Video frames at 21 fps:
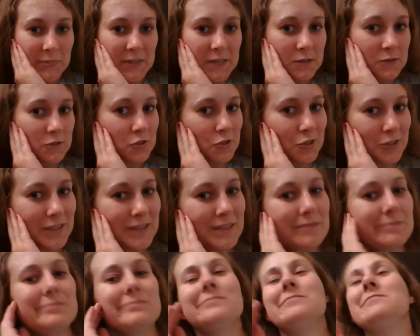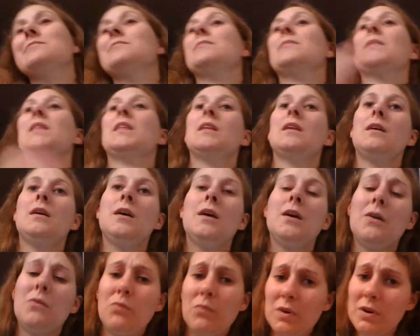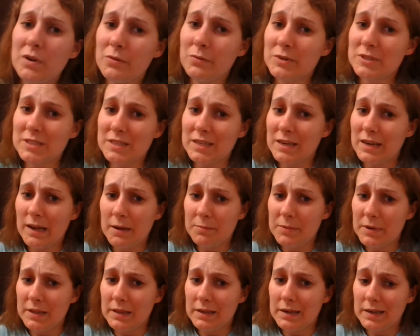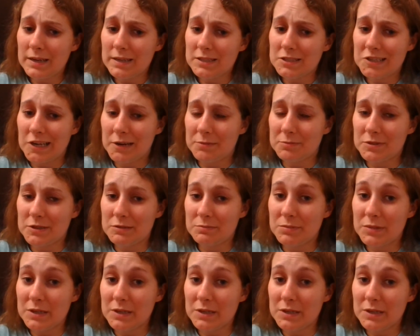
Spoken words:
Interesting. Wonder what's going to happen in the next chapter,